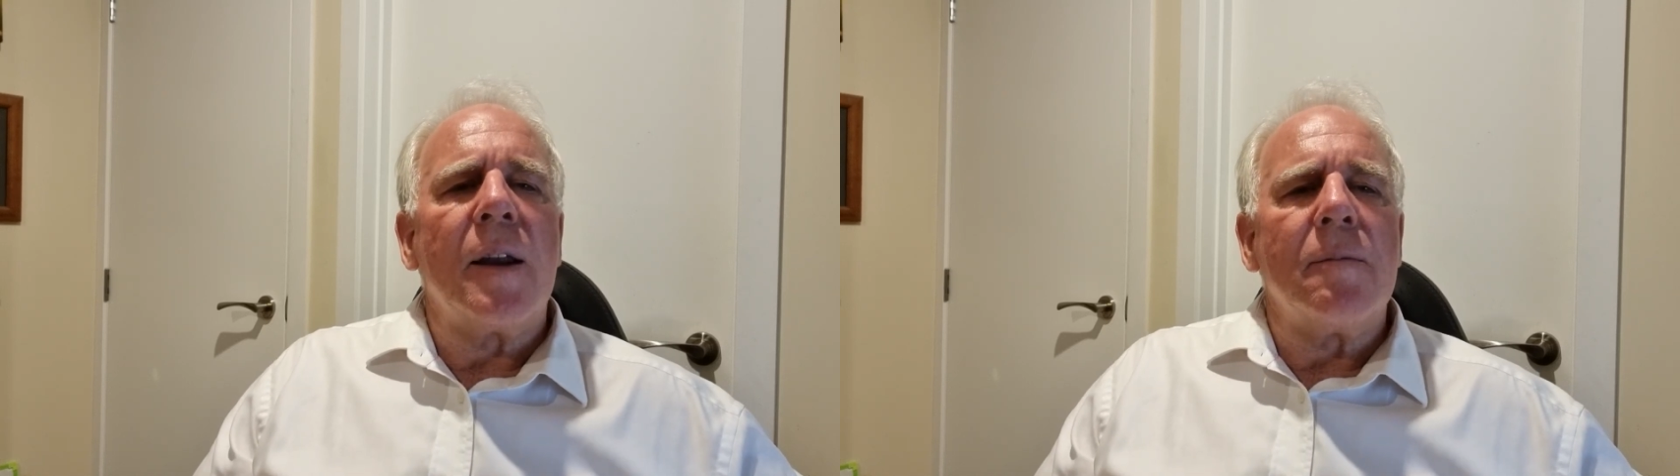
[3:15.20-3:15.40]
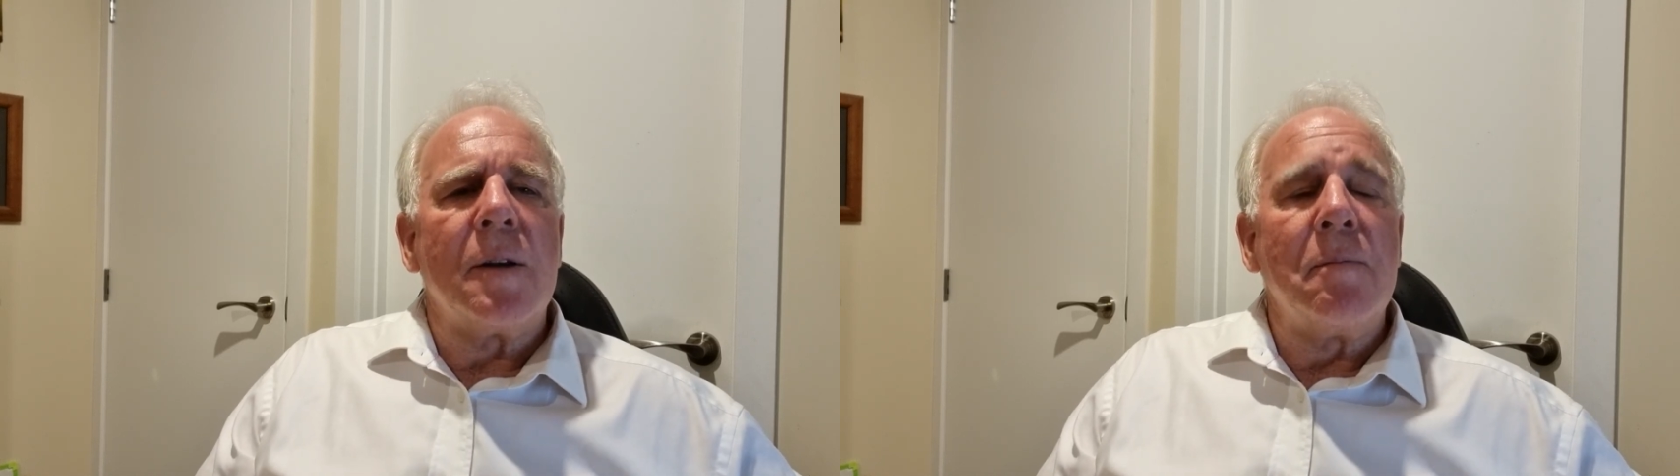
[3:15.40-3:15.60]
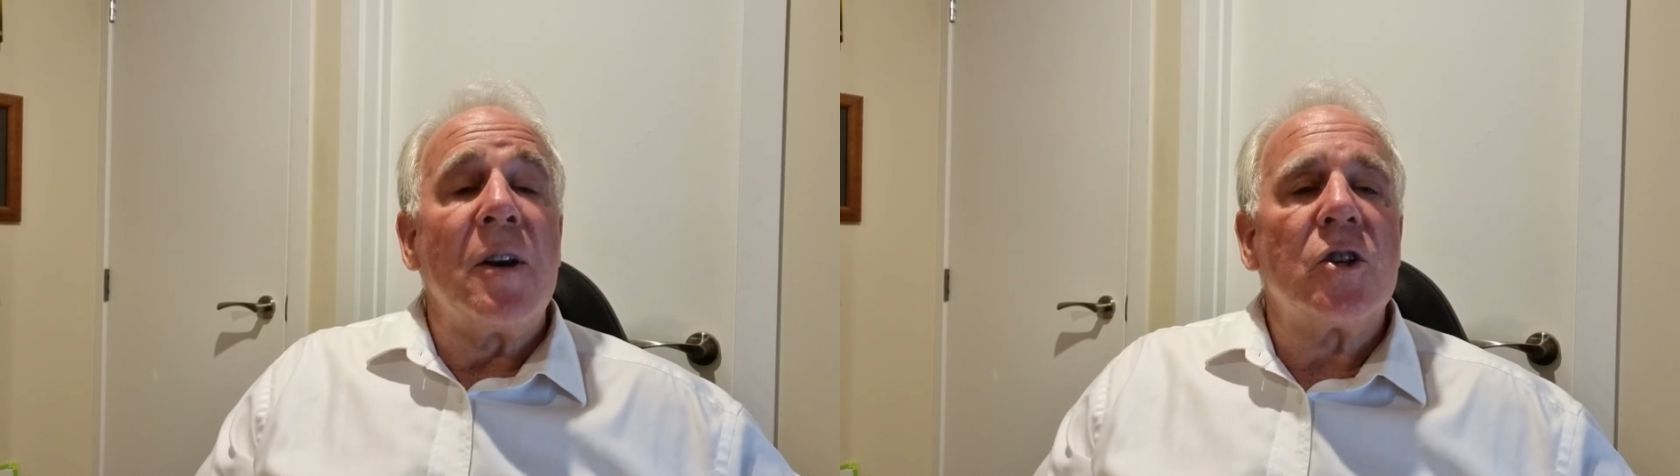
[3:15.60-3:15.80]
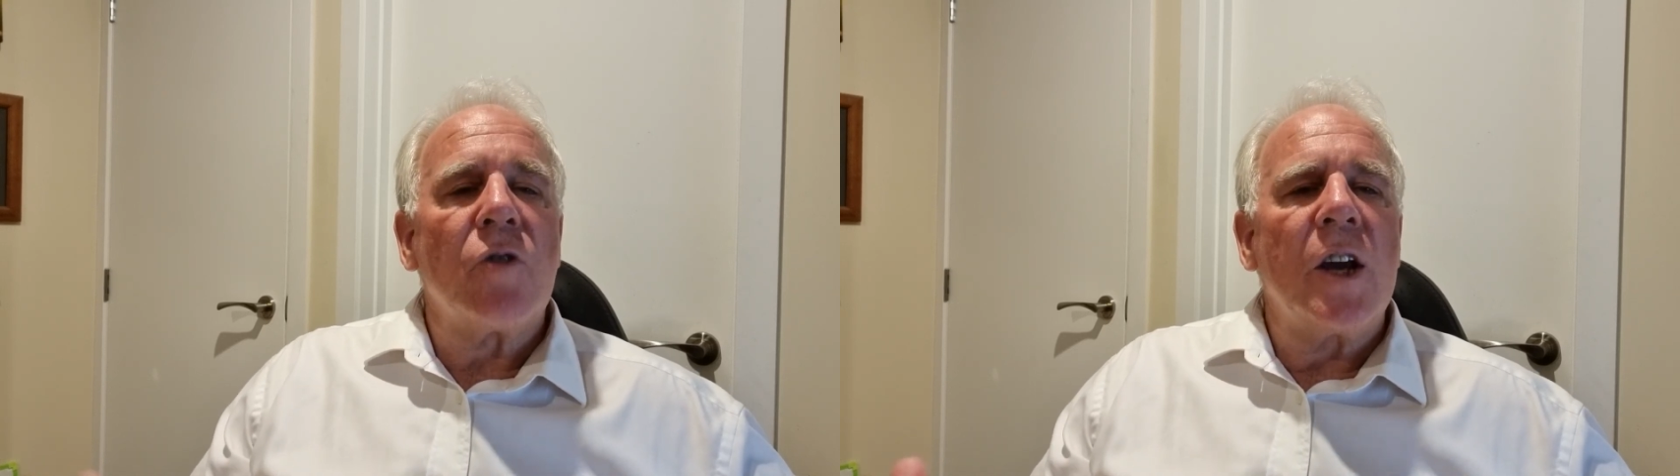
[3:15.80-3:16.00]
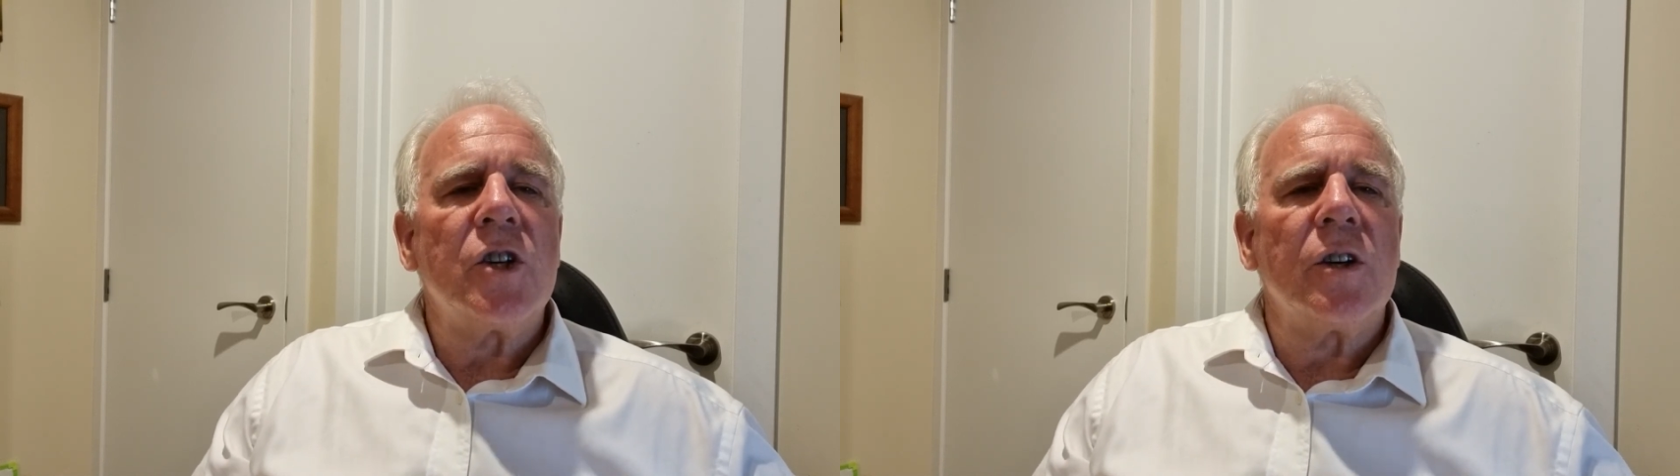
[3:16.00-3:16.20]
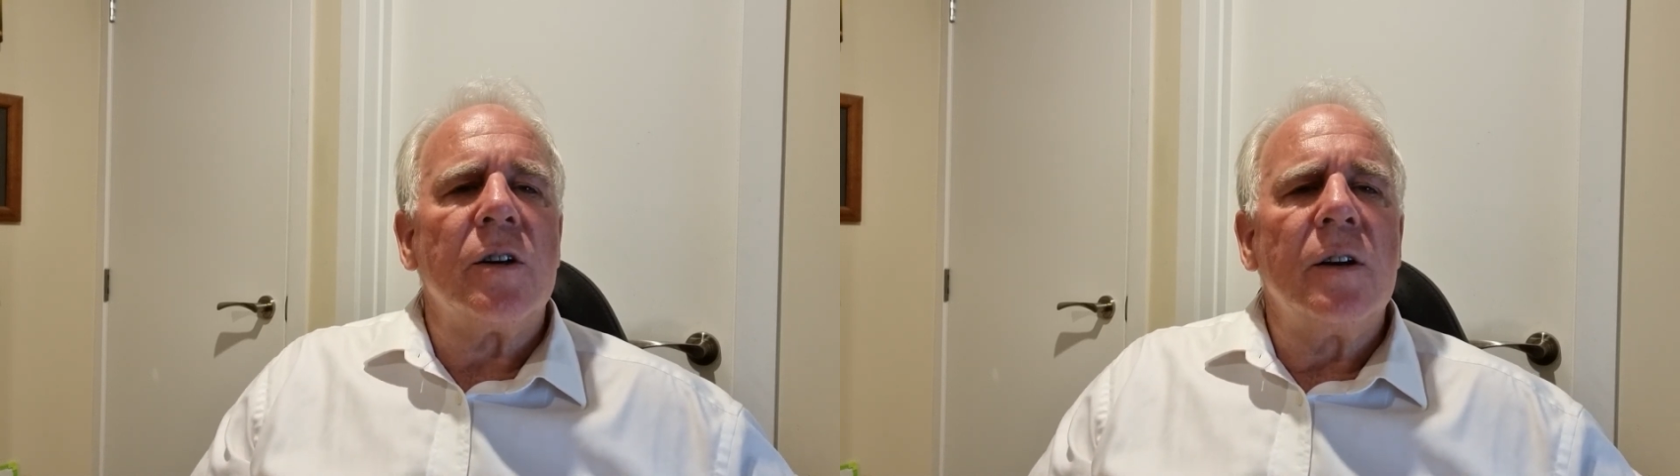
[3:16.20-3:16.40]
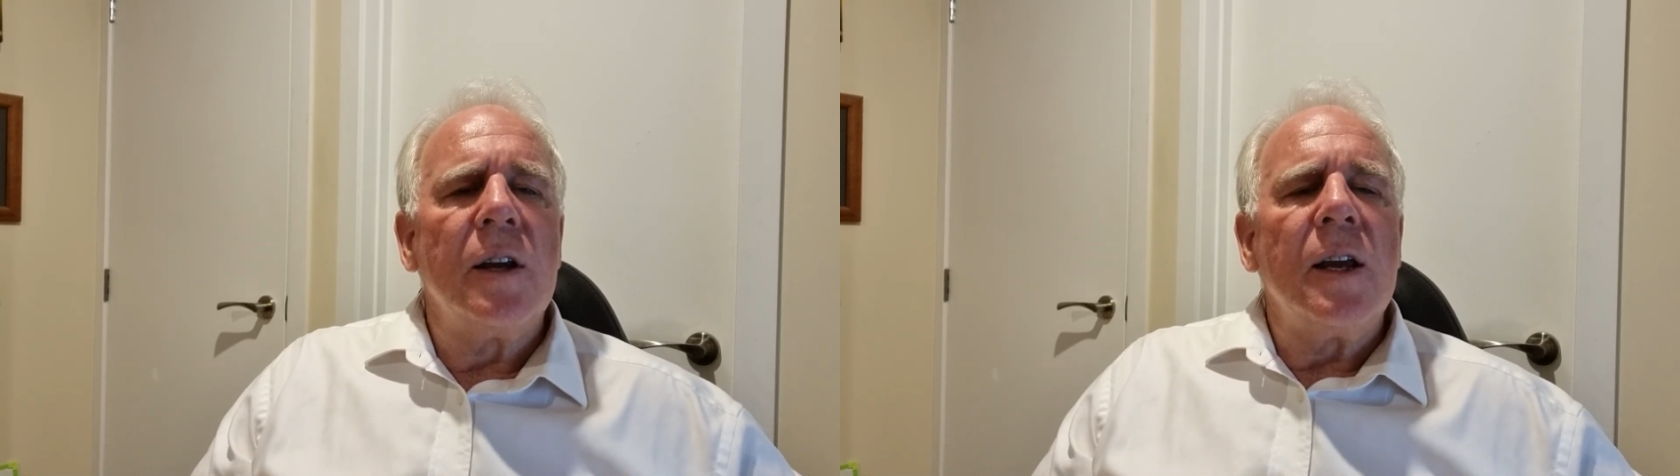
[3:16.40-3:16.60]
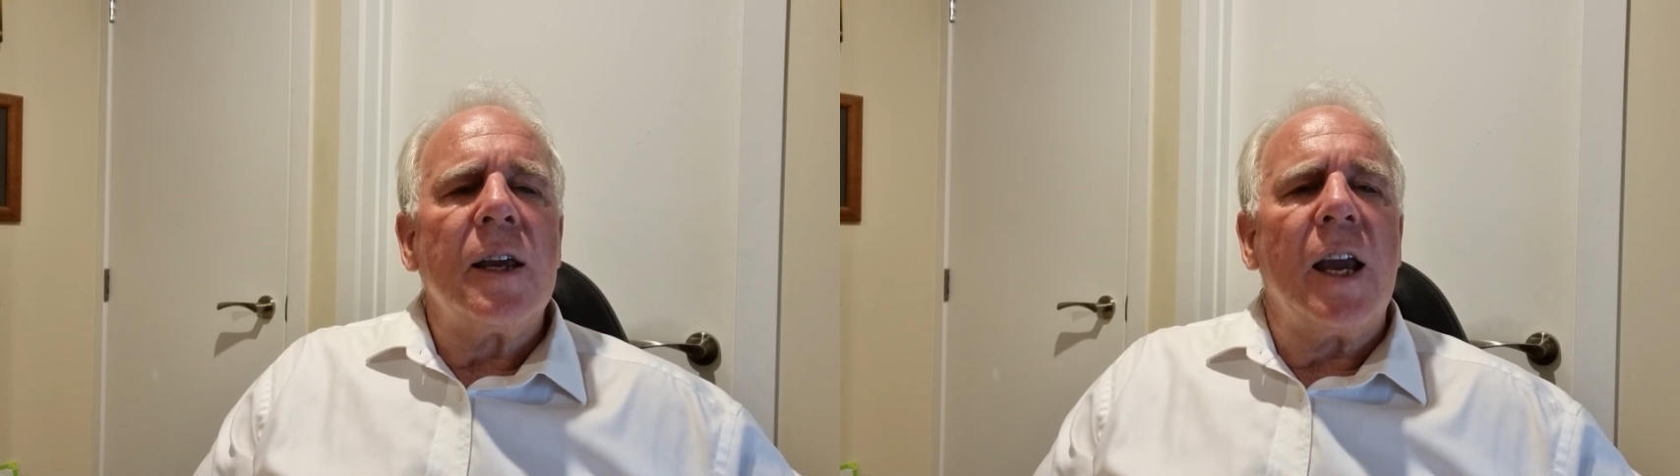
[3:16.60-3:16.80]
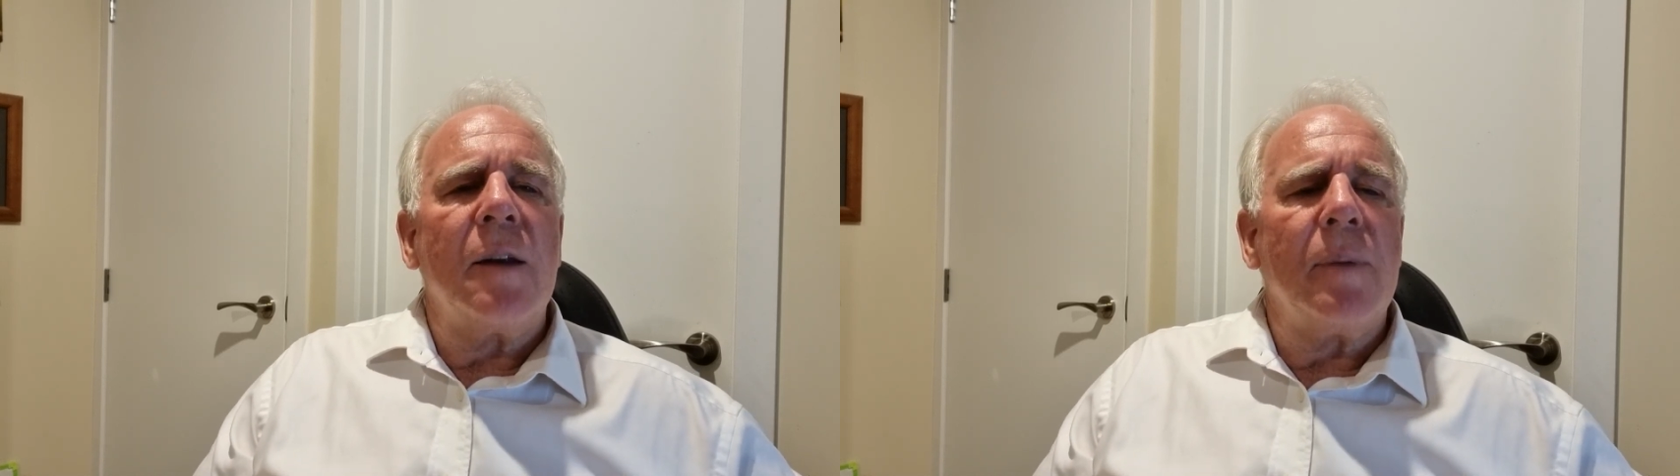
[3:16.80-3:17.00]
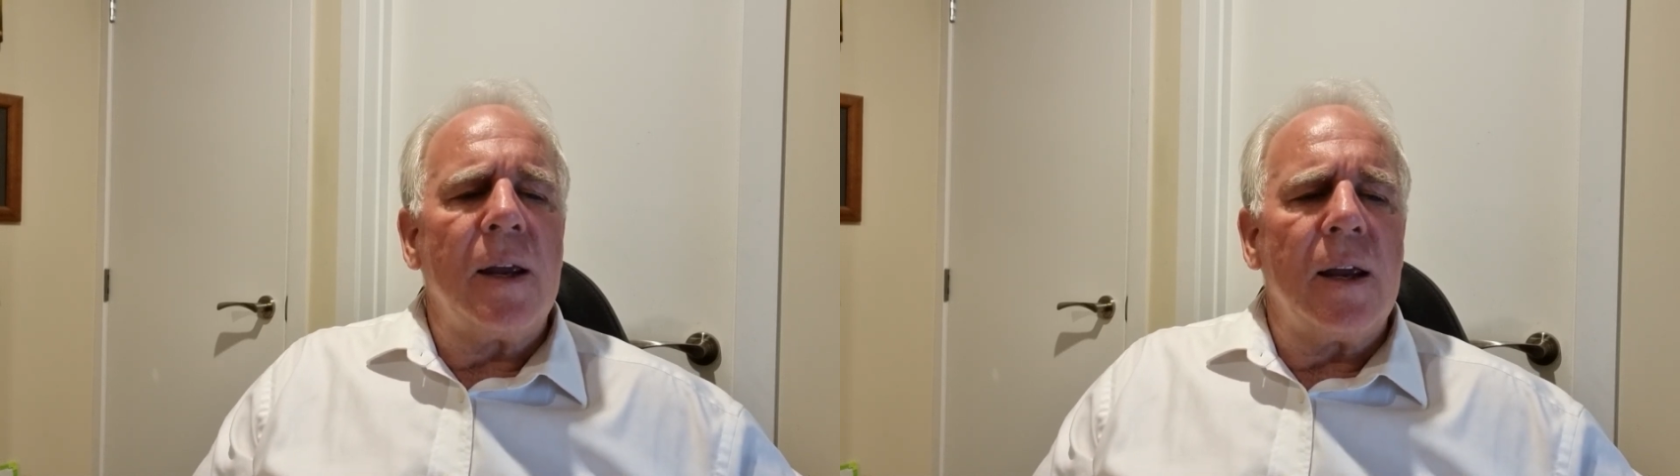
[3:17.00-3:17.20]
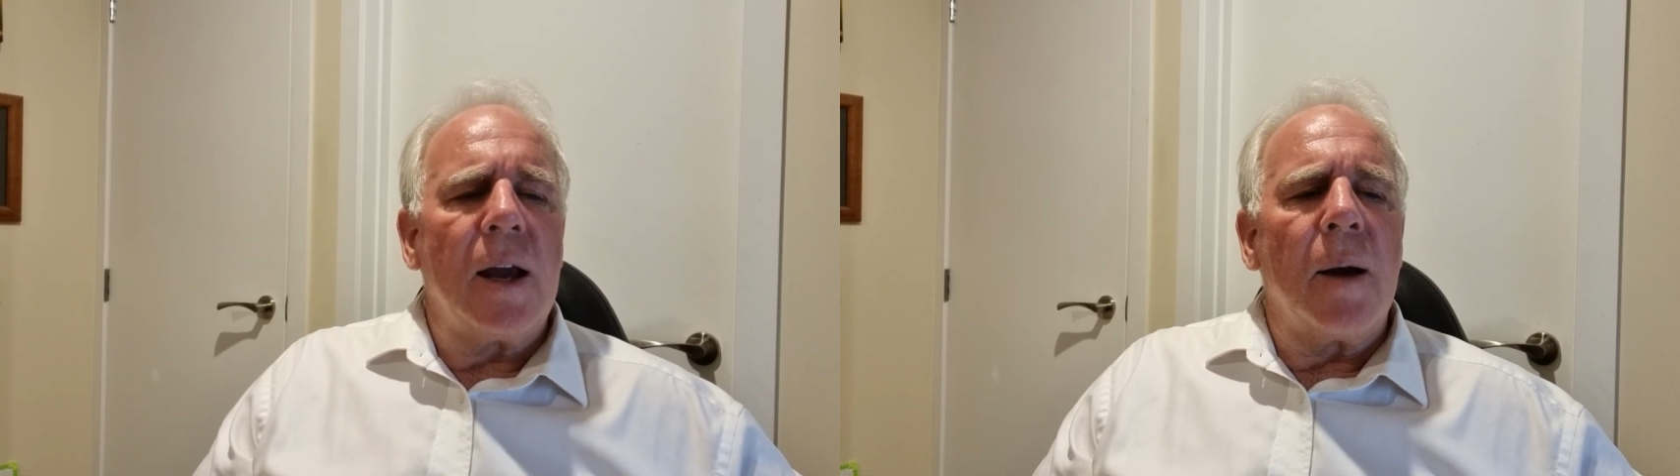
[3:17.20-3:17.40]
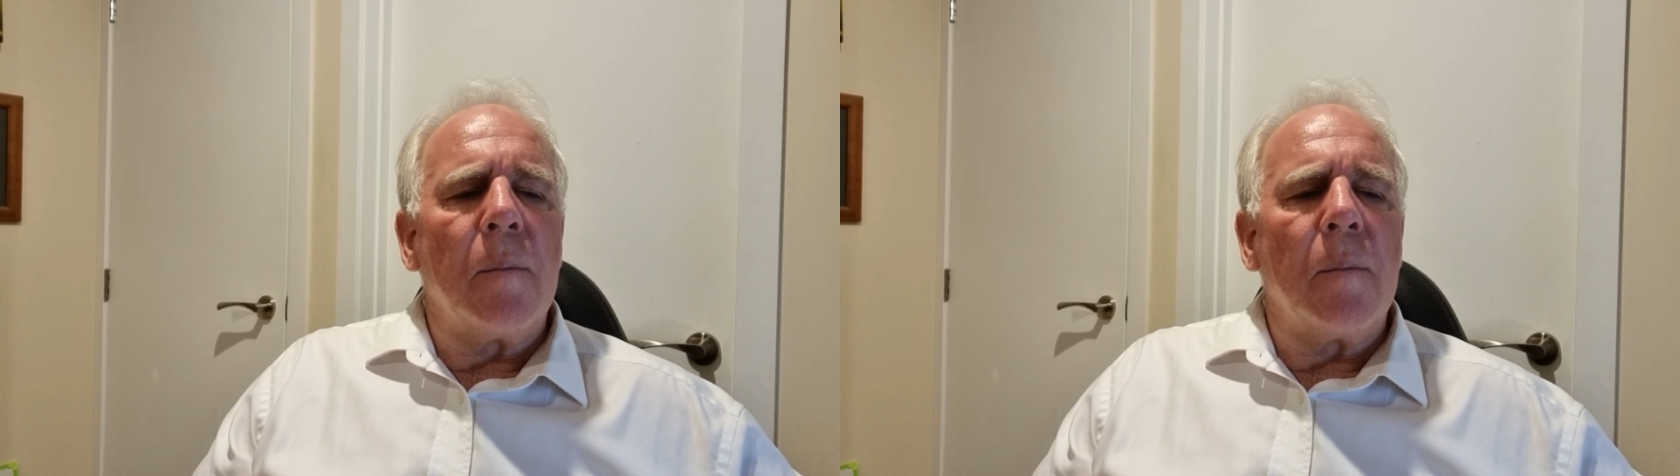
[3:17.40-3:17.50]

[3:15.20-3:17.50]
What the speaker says: administration can be